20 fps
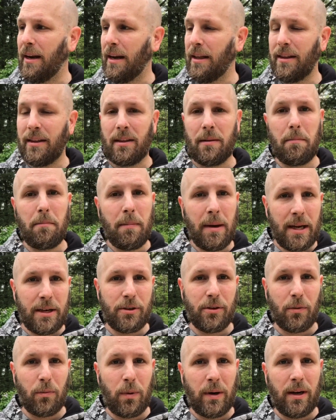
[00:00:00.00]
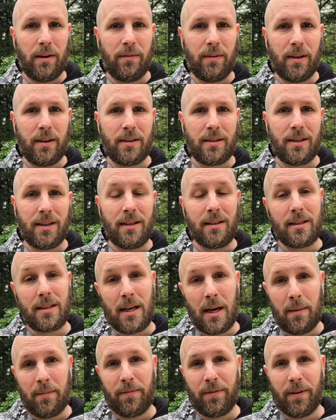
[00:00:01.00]
I think the major win of this is
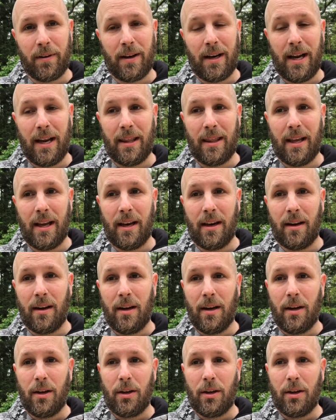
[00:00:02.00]
comfort and then